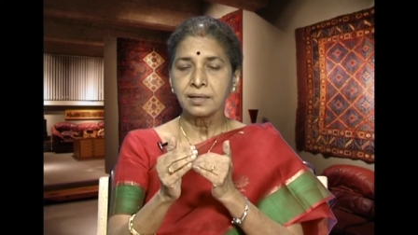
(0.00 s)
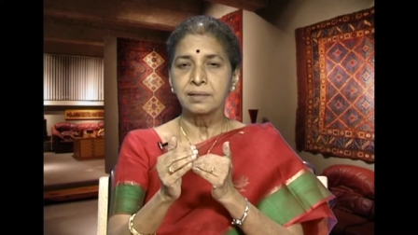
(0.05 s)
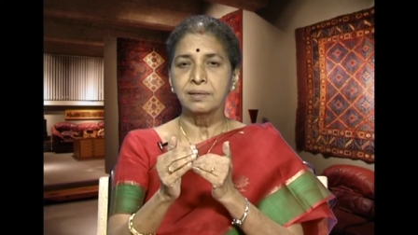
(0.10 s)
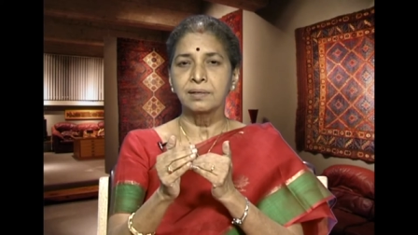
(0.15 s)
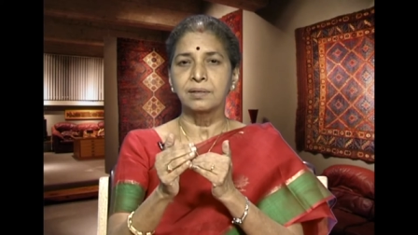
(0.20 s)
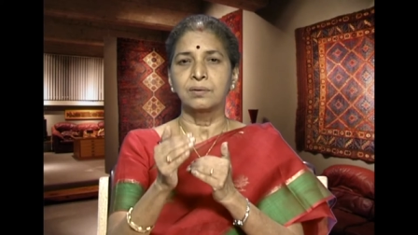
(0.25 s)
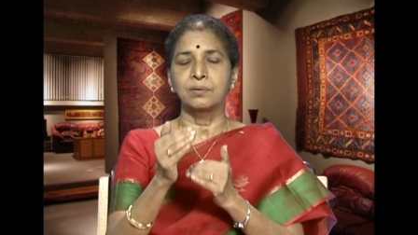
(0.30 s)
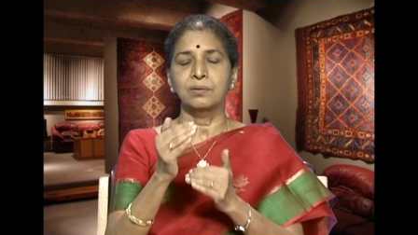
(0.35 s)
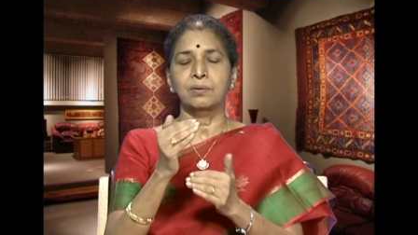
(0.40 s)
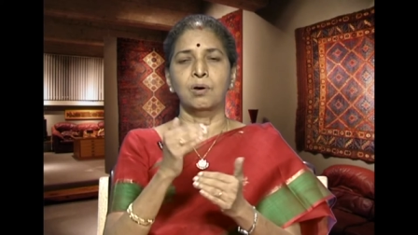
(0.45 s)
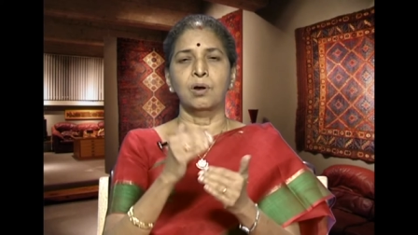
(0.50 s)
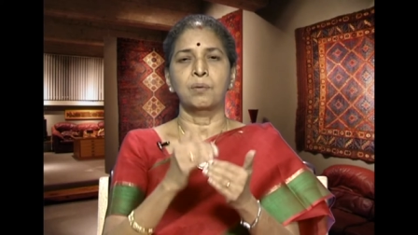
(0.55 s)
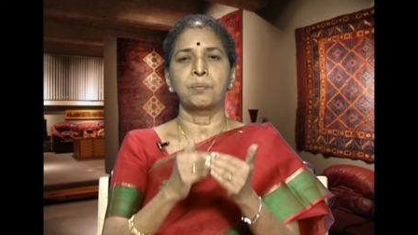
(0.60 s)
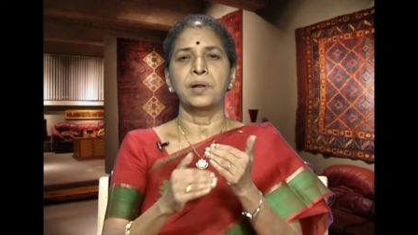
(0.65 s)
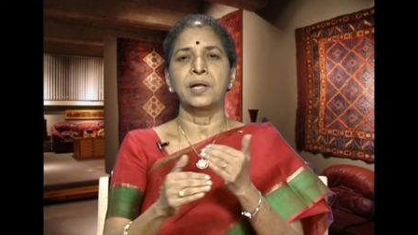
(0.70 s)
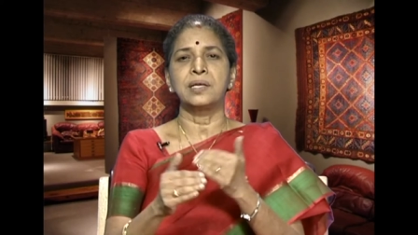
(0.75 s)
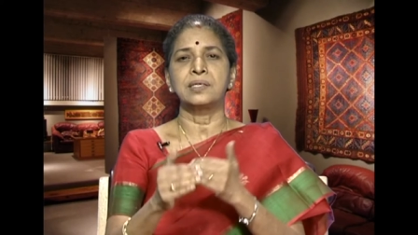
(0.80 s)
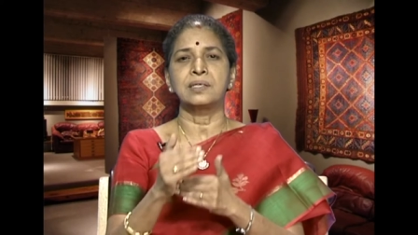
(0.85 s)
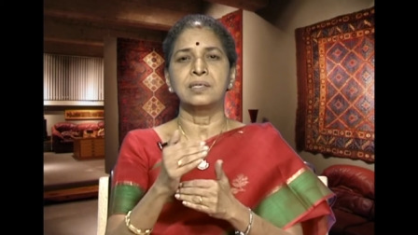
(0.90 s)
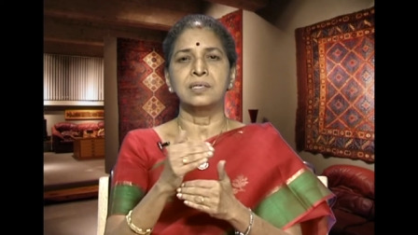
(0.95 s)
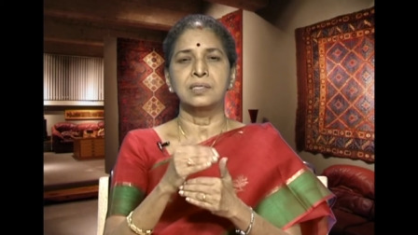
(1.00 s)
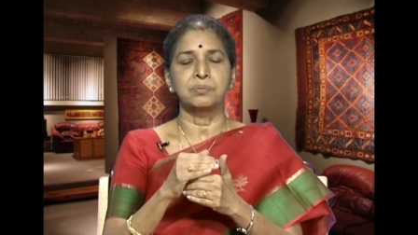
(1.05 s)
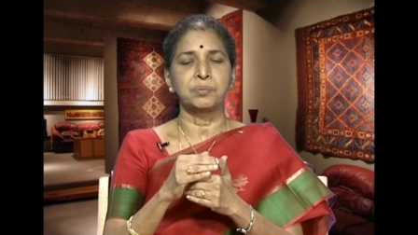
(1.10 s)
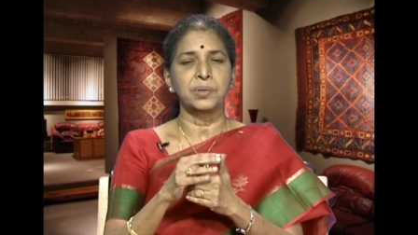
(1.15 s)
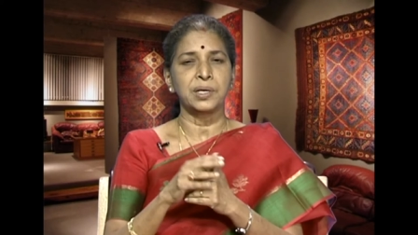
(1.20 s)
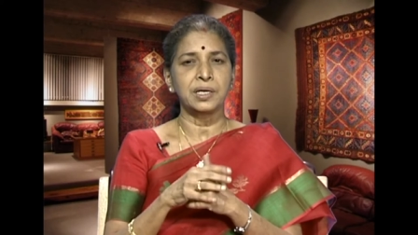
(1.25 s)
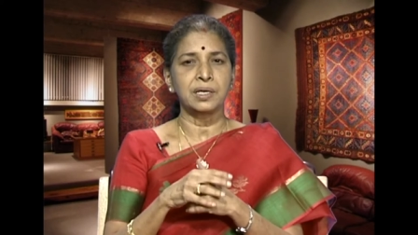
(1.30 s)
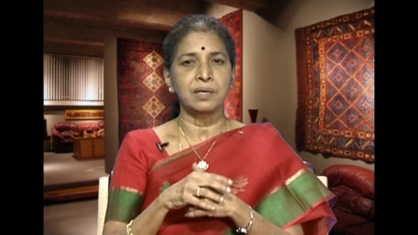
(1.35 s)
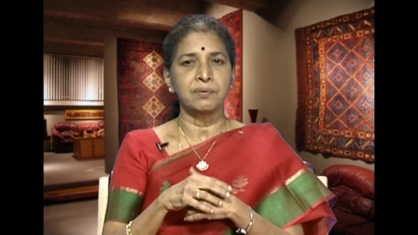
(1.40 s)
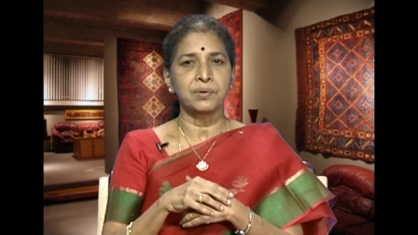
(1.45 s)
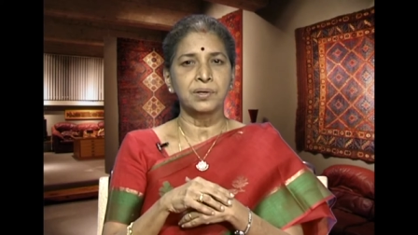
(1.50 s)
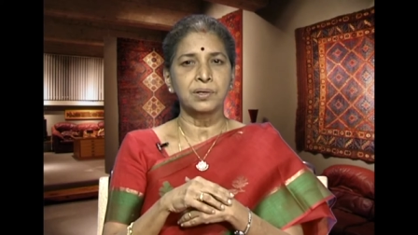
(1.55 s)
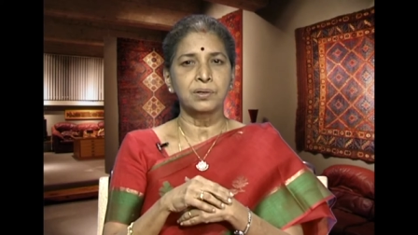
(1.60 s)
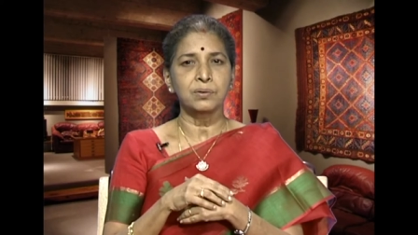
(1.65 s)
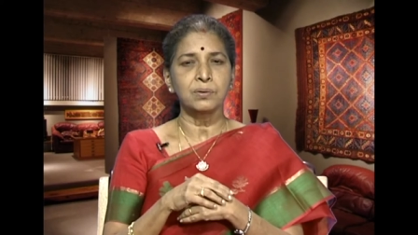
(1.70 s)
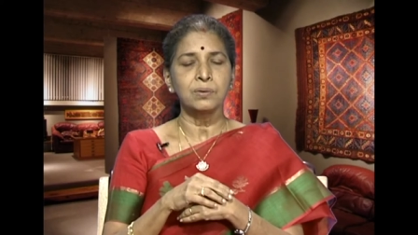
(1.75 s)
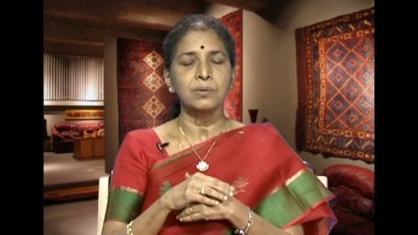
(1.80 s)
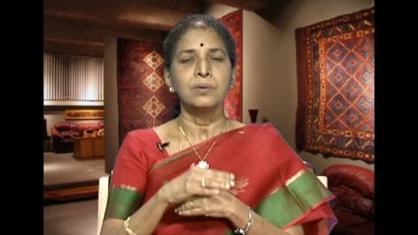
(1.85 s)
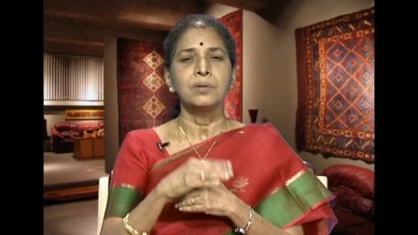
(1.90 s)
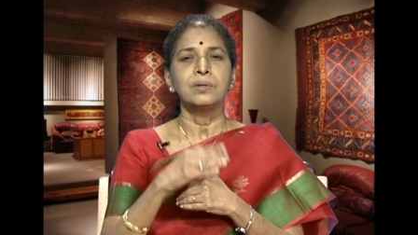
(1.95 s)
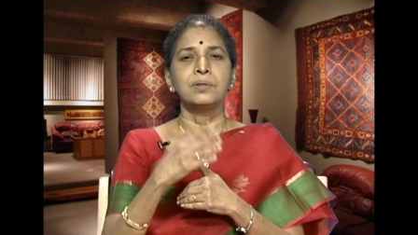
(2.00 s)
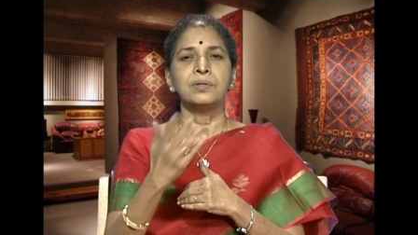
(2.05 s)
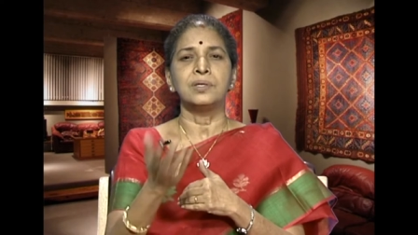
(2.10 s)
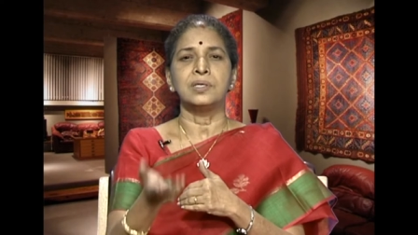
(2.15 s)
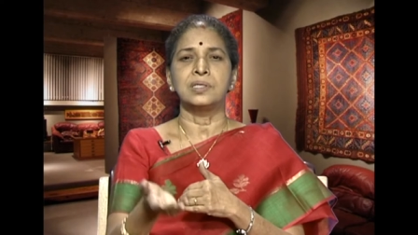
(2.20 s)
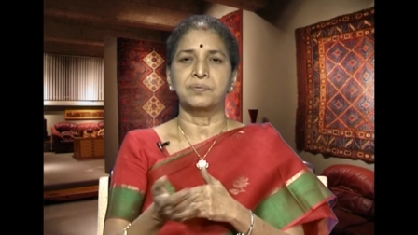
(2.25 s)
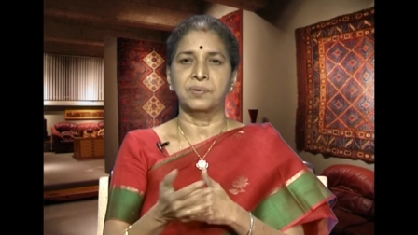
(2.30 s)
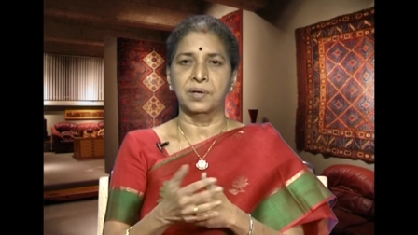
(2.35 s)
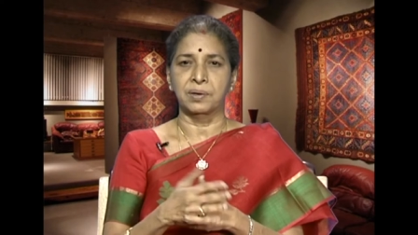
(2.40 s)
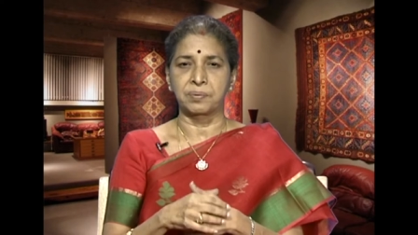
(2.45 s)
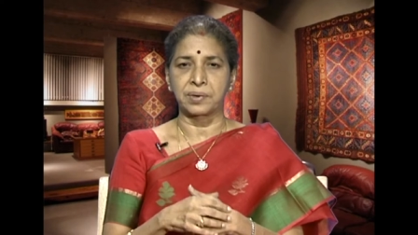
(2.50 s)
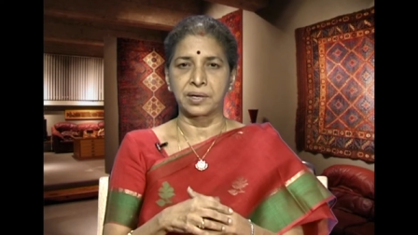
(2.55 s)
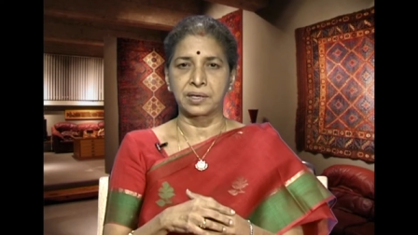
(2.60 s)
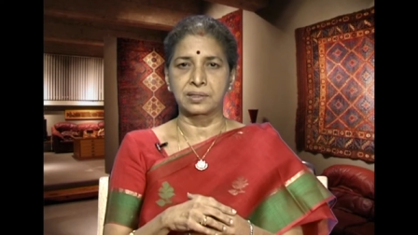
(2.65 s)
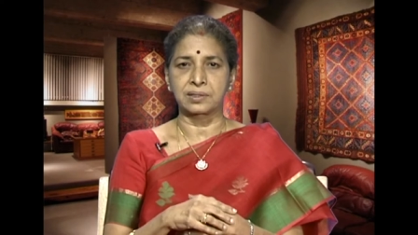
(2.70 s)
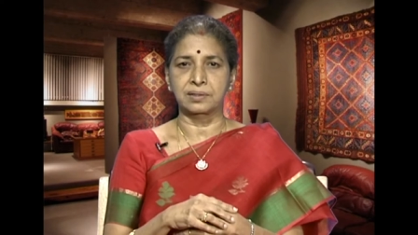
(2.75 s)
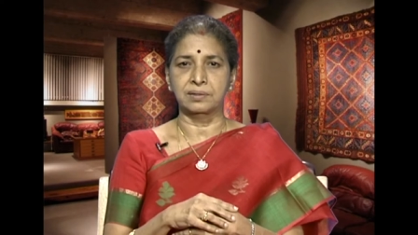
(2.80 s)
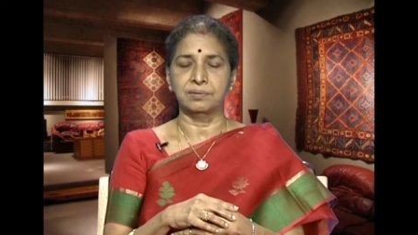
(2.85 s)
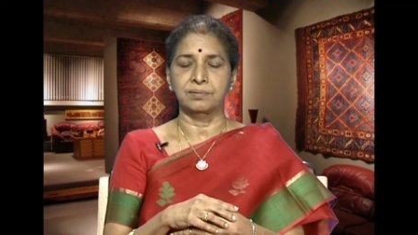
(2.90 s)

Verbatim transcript: you know carbonizing is being given to these fabrics.